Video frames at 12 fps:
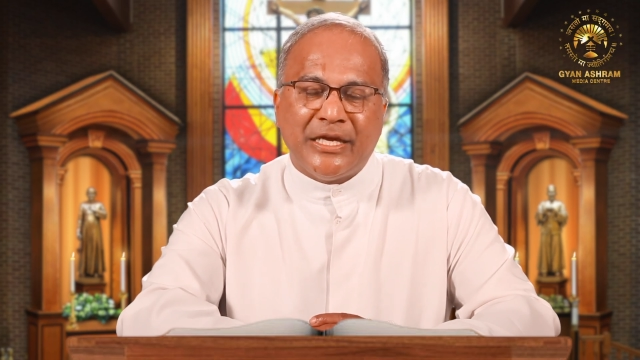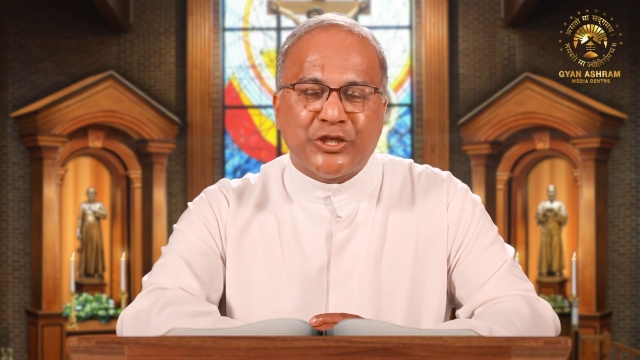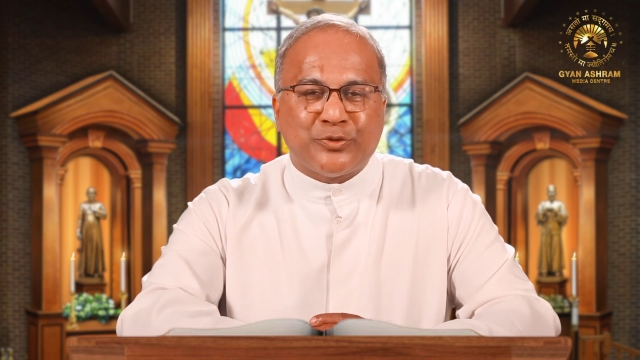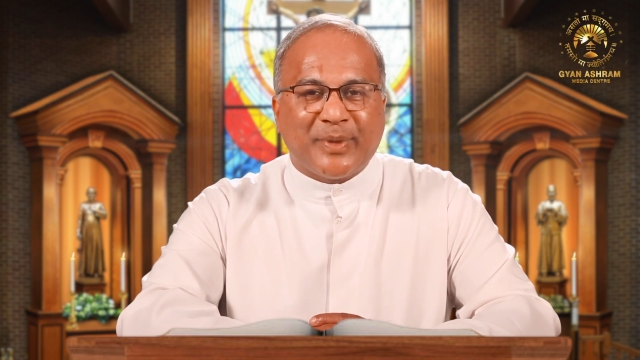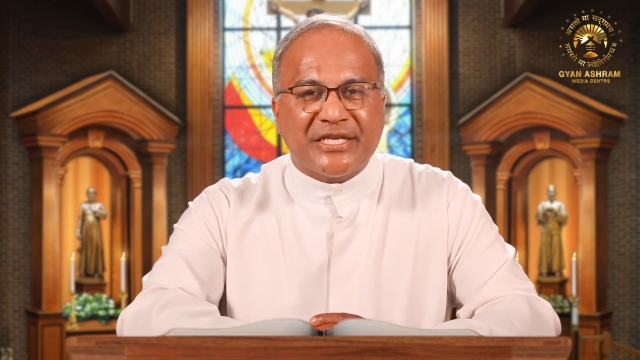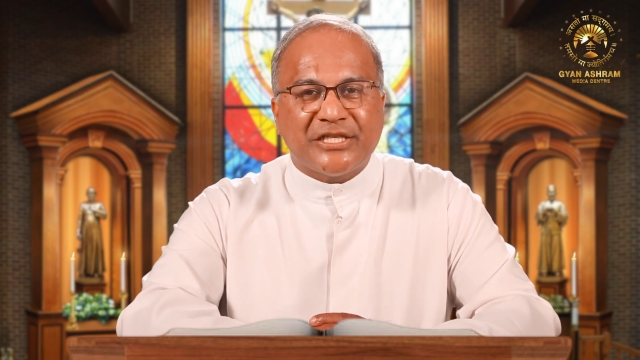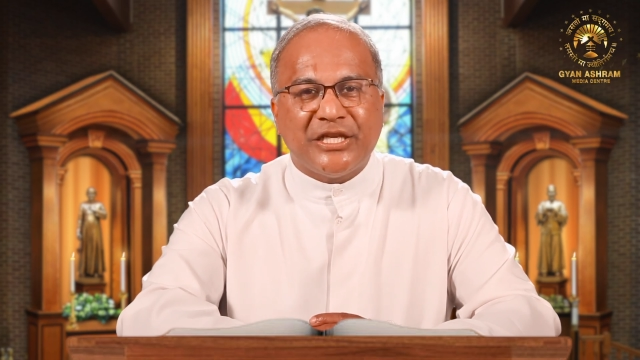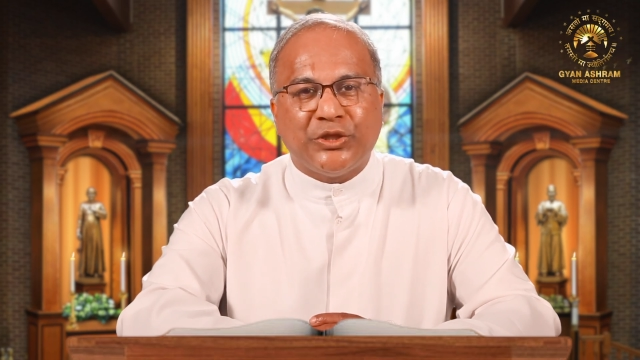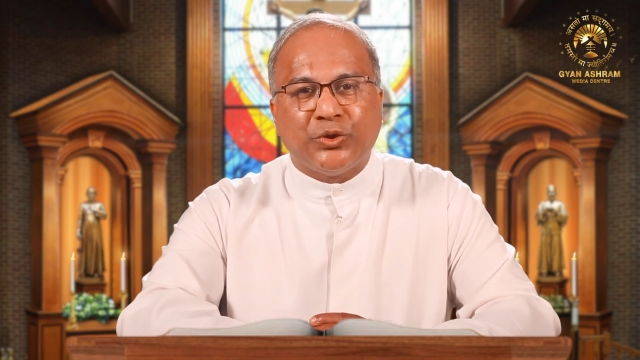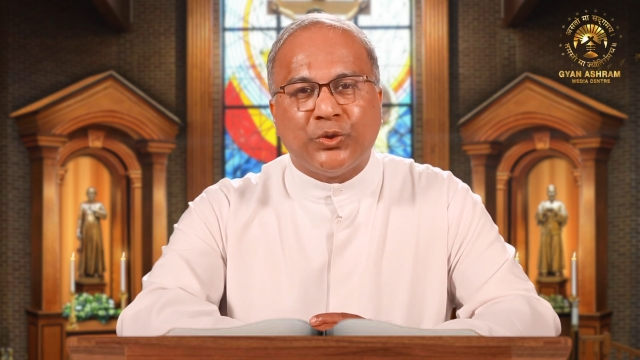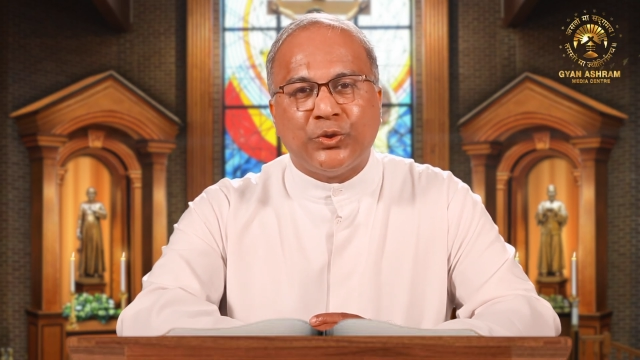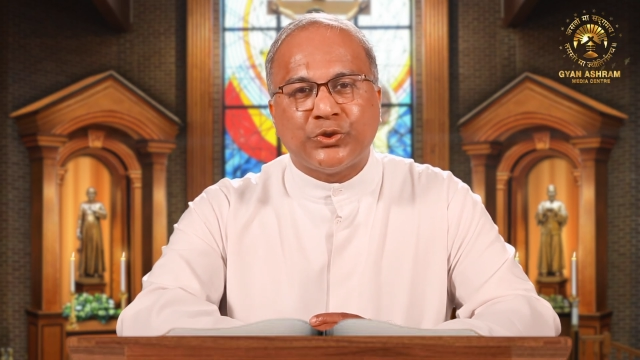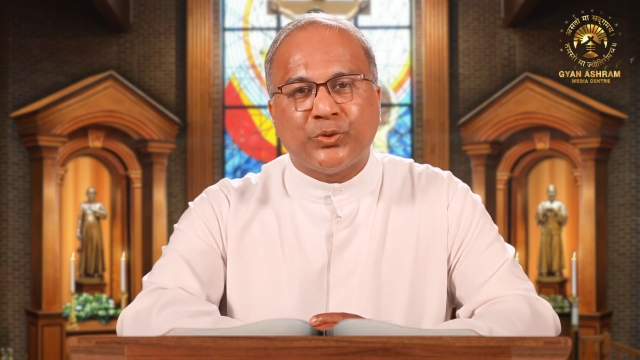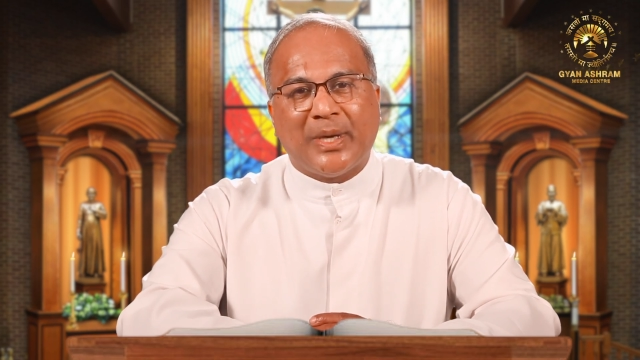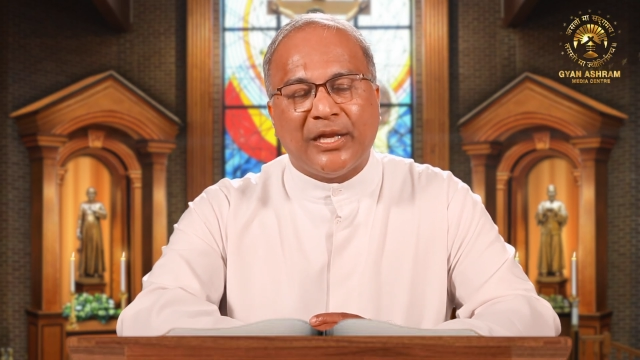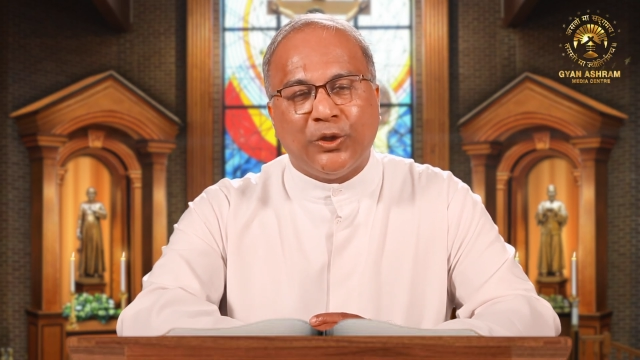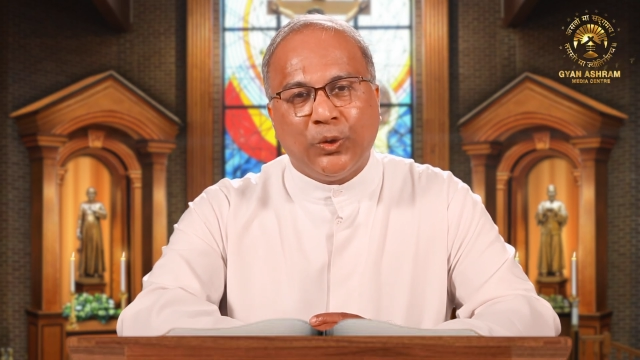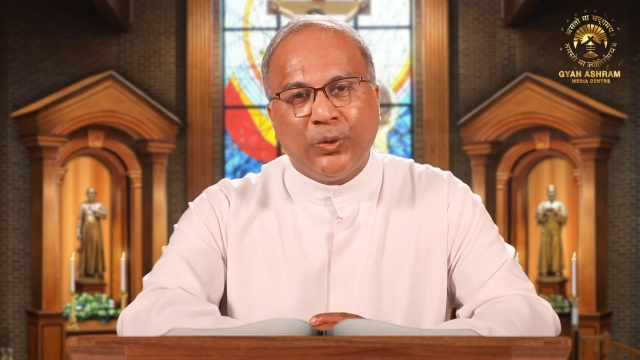especially those who
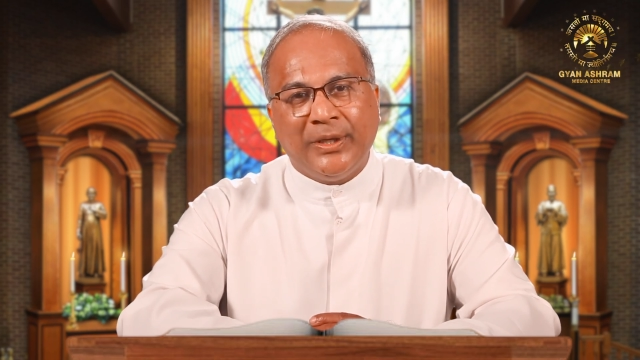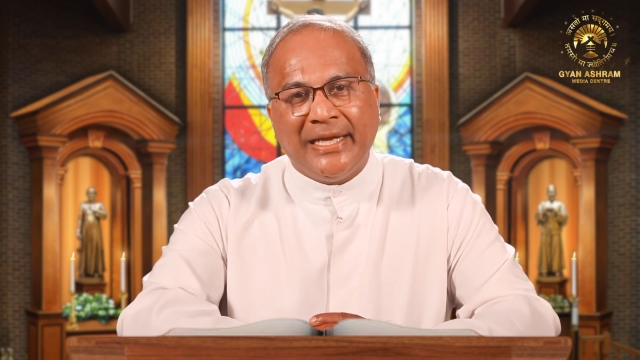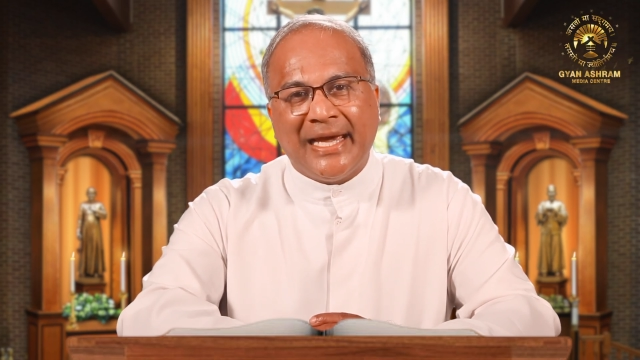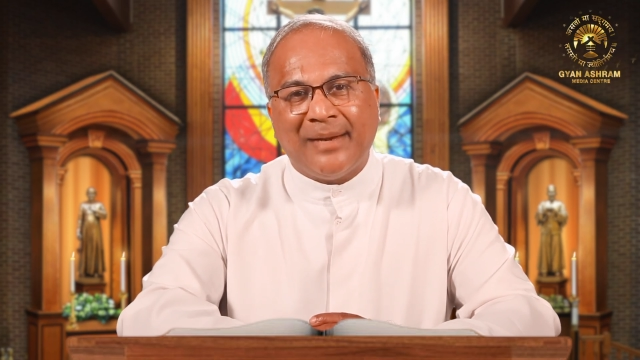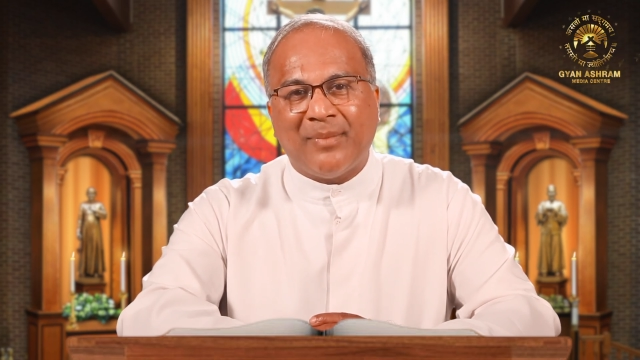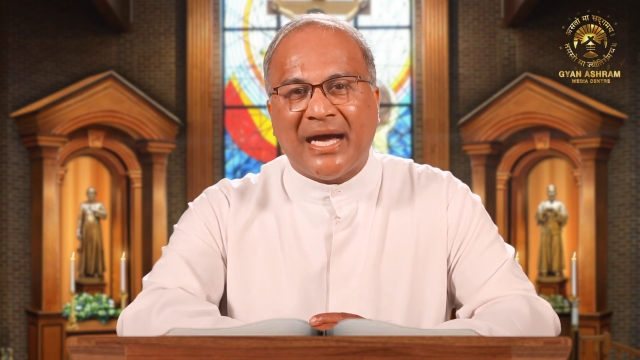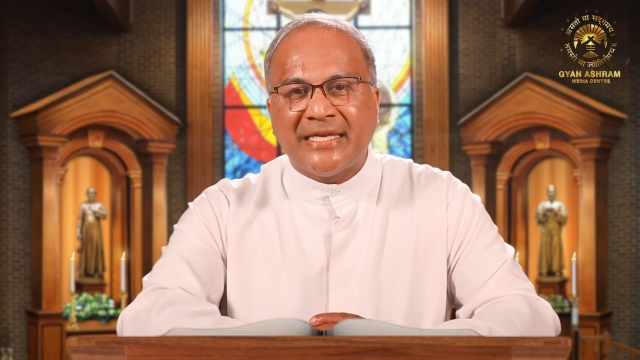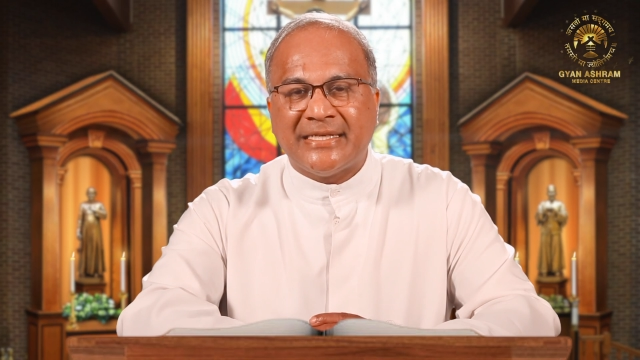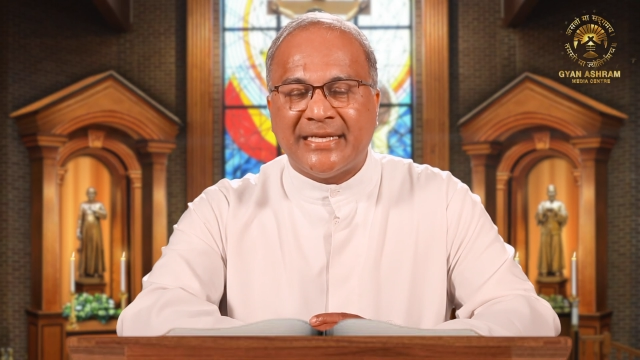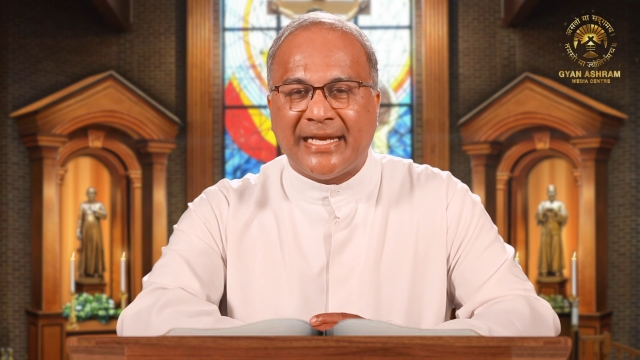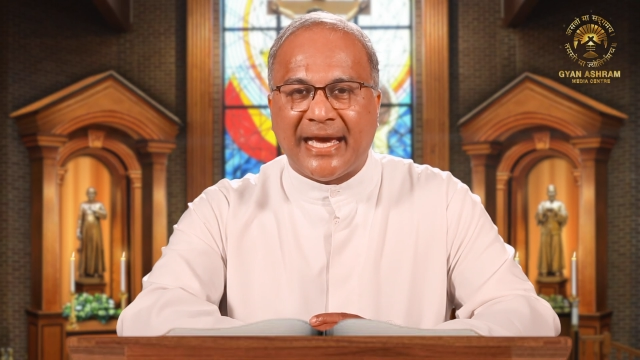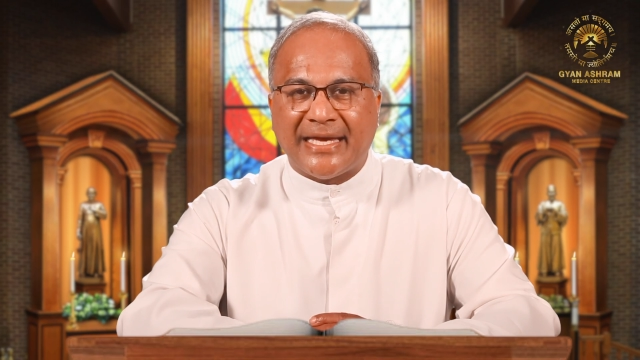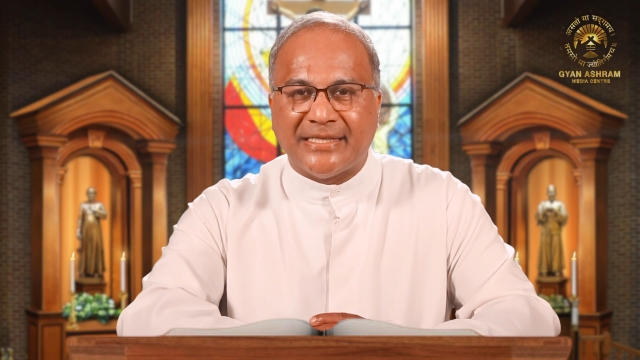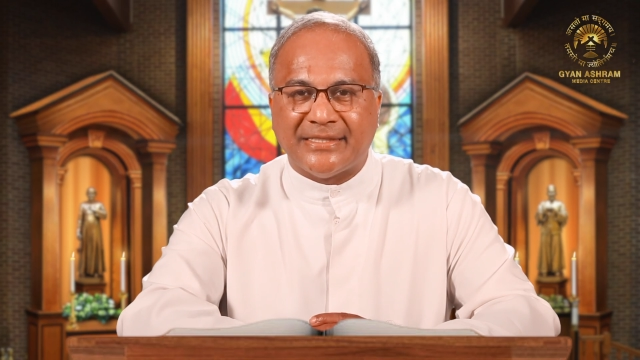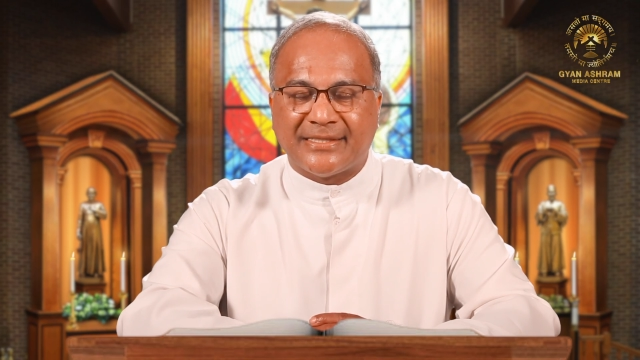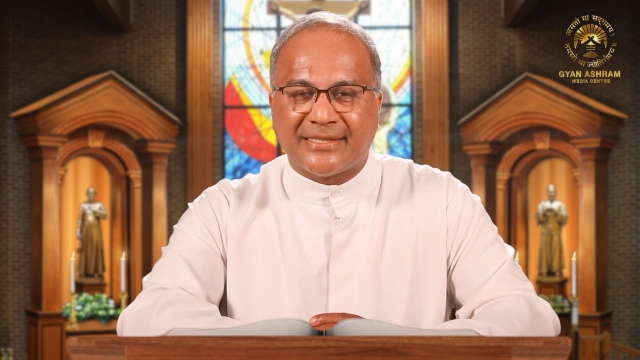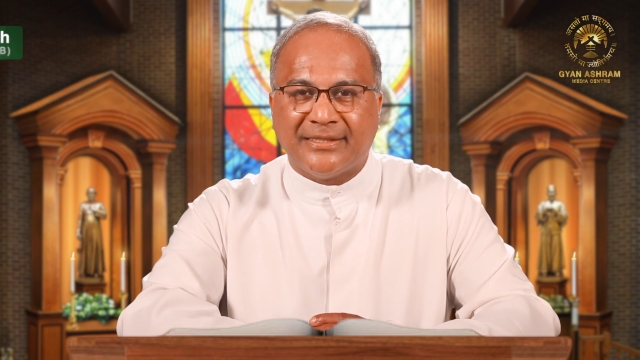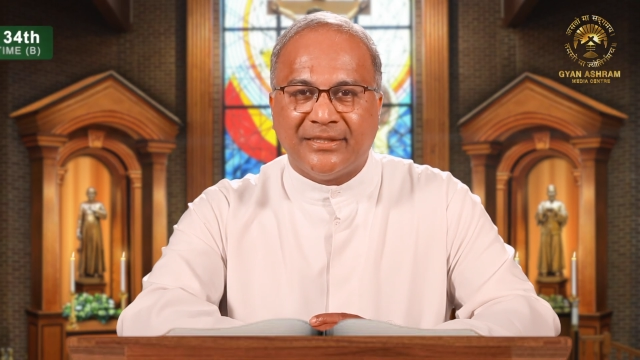are lonely and
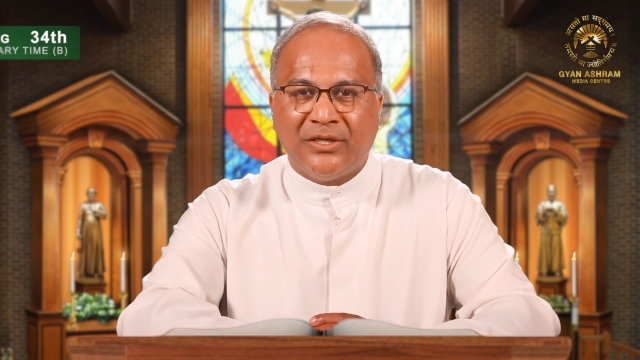marginalized,